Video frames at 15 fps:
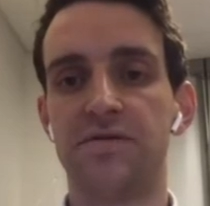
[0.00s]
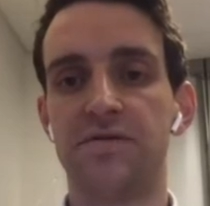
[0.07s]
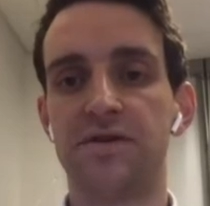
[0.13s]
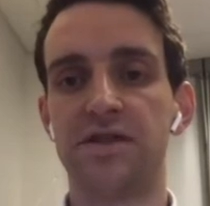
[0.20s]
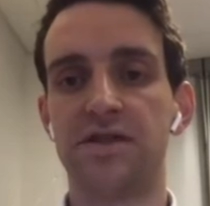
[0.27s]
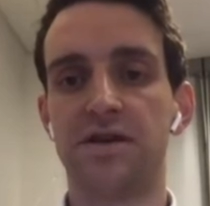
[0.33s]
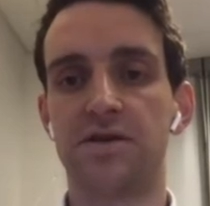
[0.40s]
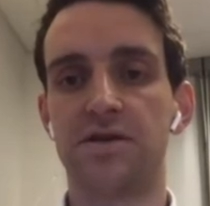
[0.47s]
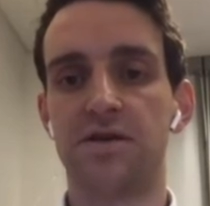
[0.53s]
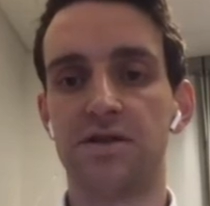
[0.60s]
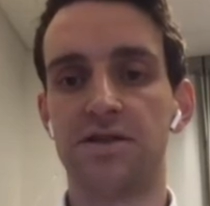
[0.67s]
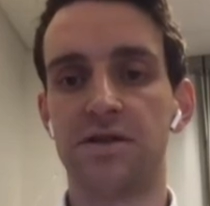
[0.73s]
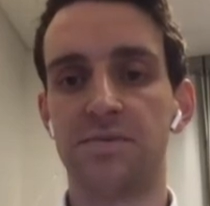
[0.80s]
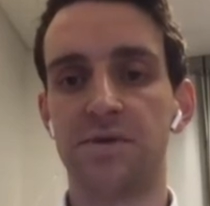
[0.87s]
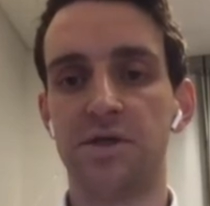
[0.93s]
previously
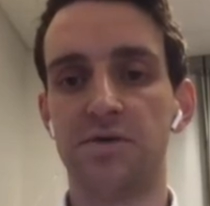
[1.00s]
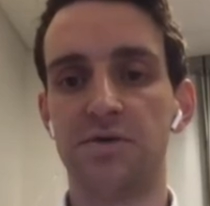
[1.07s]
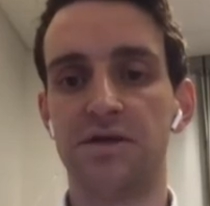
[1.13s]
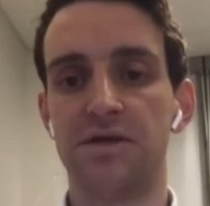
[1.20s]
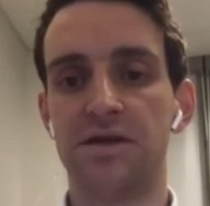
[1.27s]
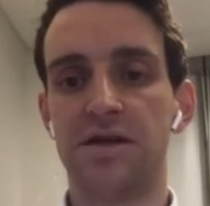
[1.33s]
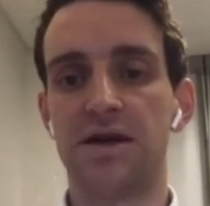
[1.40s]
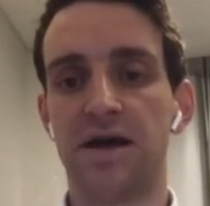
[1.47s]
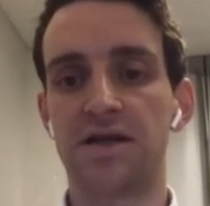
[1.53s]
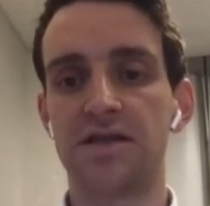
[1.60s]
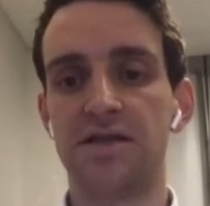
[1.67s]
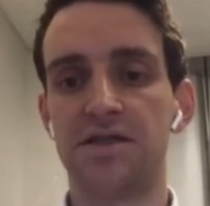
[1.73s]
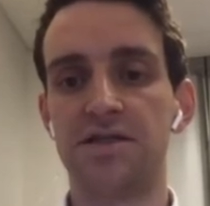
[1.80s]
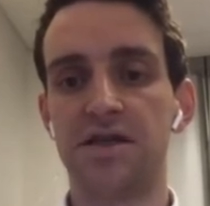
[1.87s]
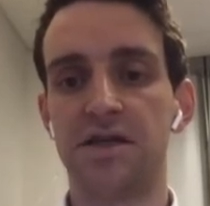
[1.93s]
occult, and you can
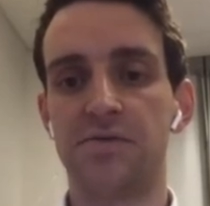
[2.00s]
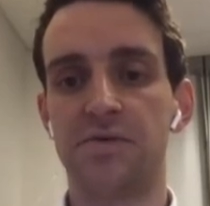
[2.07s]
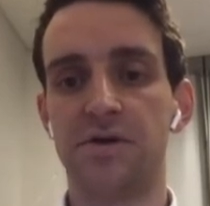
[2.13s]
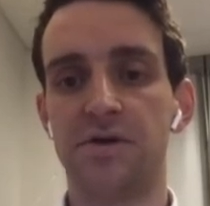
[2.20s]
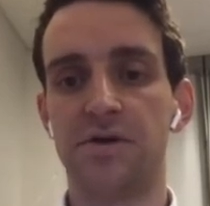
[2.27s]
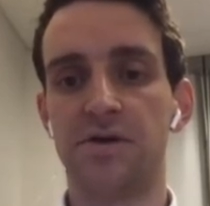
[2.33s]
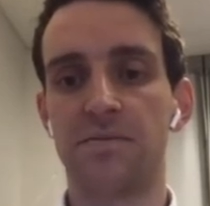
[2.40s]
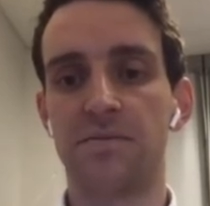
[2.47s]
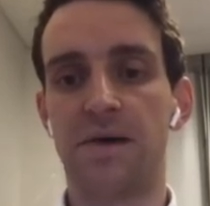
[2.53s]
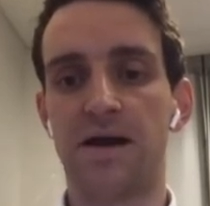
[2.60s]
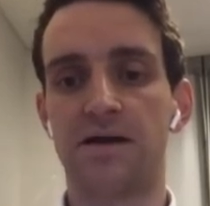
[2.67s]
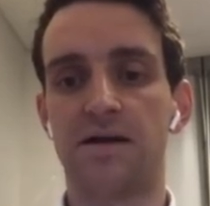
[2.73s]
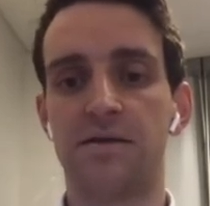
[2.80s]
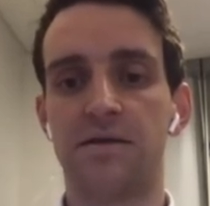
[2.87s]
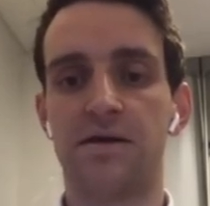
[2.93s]
actually see it when you look
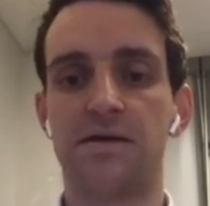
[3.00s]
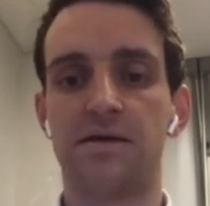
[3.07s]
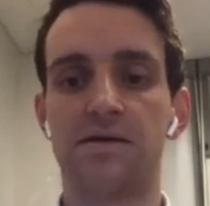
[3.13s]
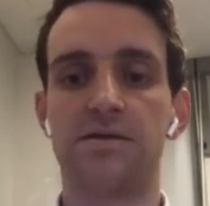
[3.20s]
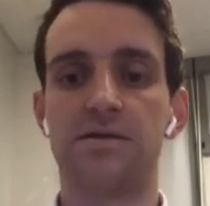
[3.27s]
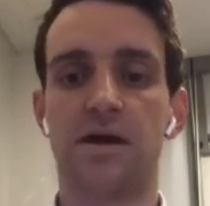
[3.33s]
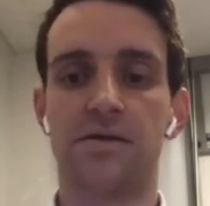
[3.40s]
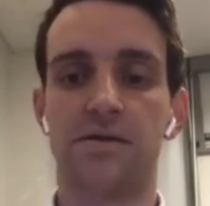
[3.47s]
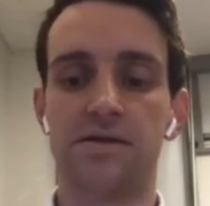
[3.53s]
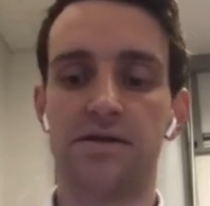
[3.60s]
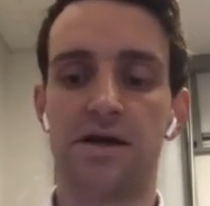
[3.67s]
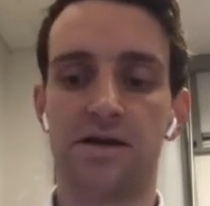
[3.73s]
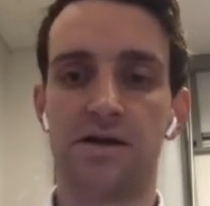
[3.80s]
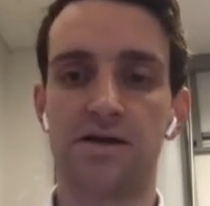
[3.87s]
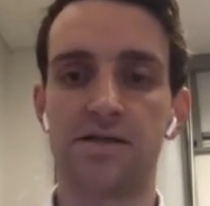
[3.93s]
back on the
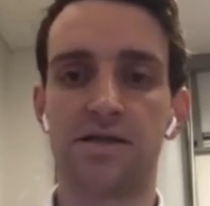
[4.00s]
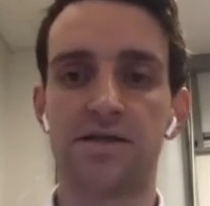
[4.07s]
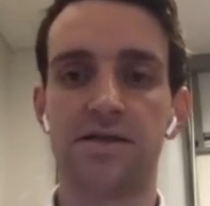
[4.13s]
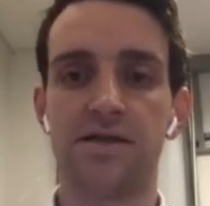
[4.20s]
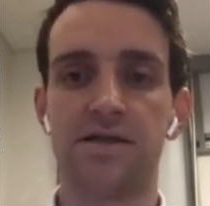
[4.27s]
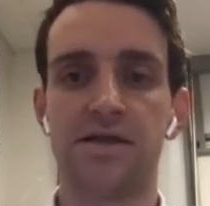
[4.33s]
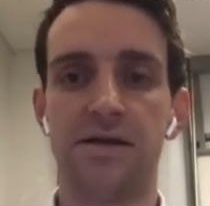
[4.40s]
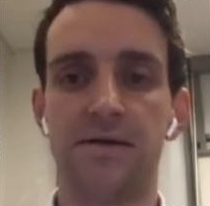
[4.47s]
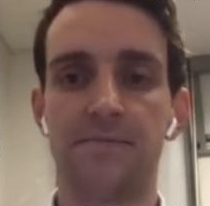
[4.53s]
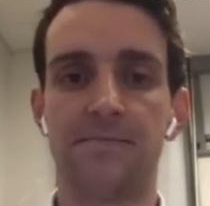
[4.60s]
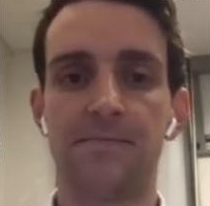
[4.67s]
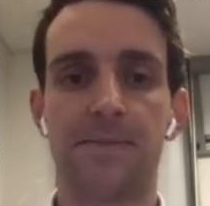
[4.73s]
diagnostic CT.